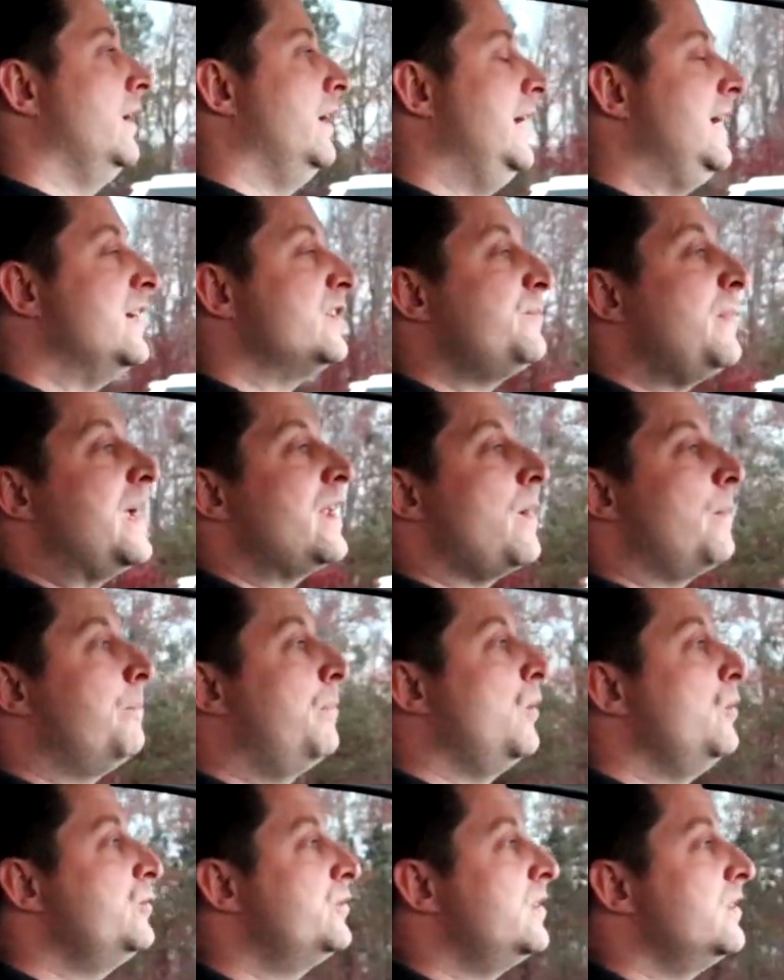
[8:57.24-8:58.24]
He has made a
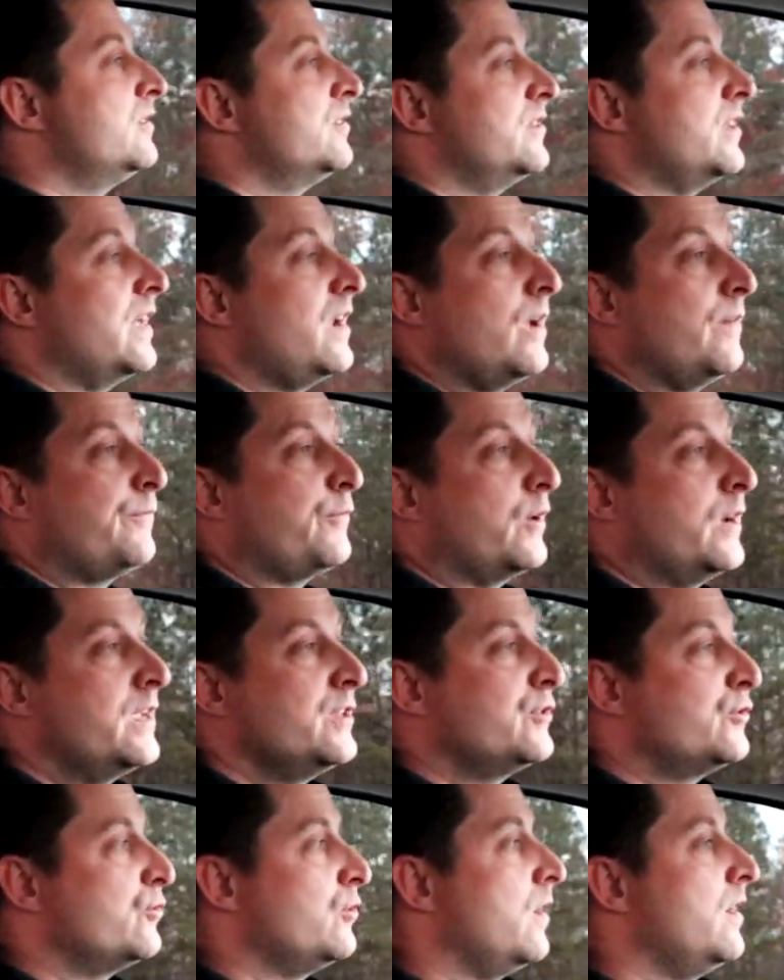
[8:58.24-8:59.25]
boosted setup for
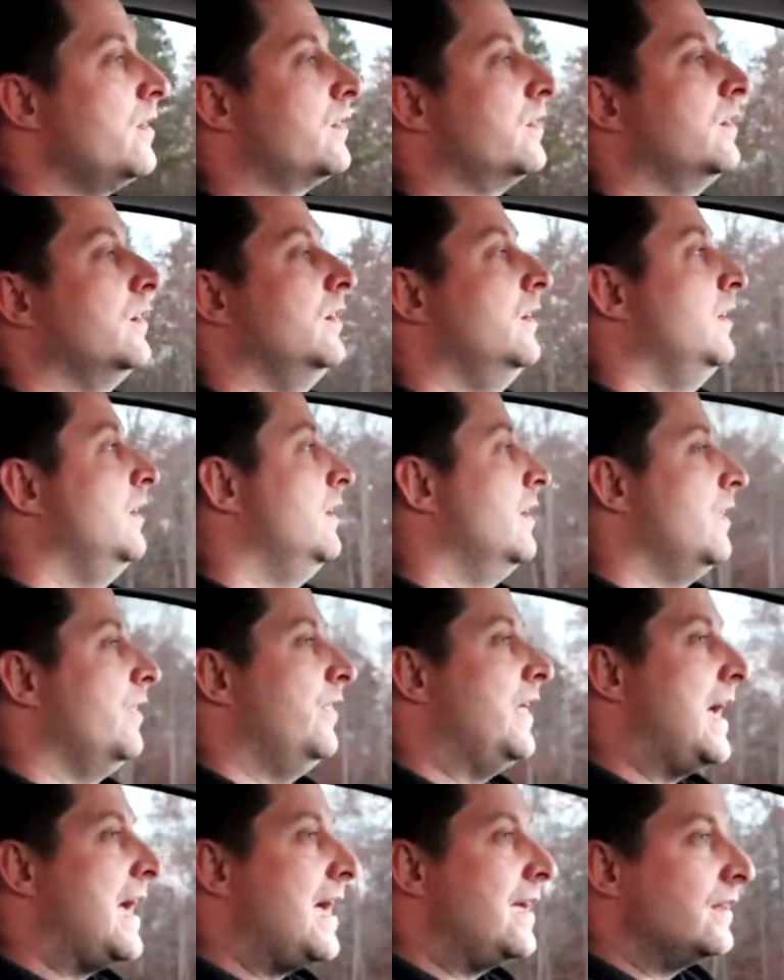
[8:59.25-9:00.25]
his truck
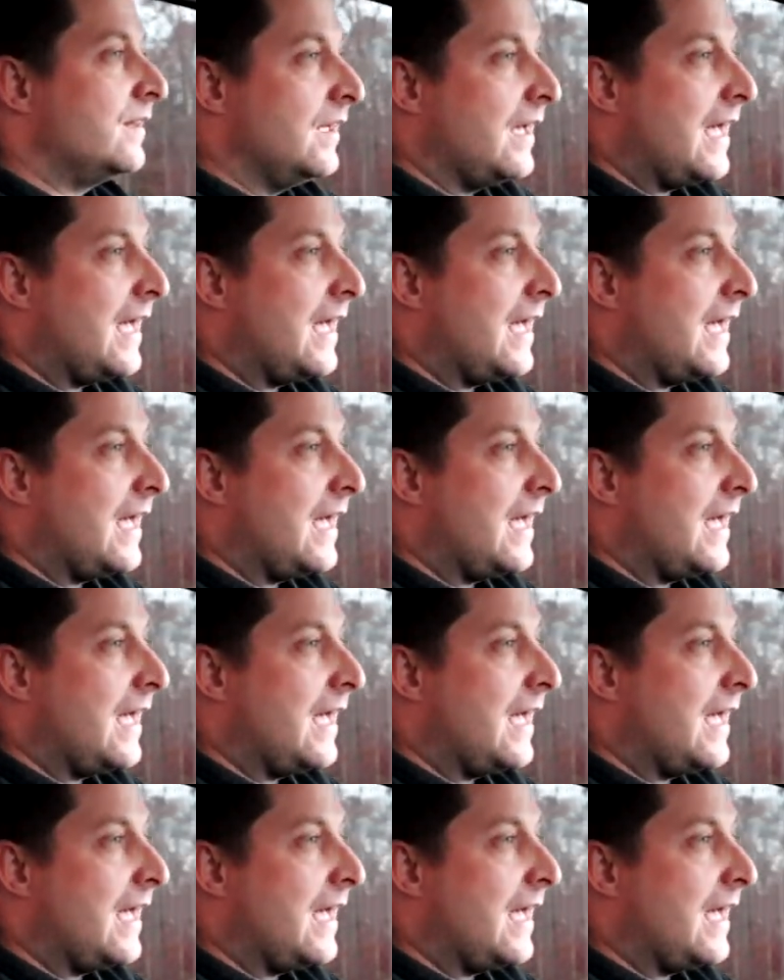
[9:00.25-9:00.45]
that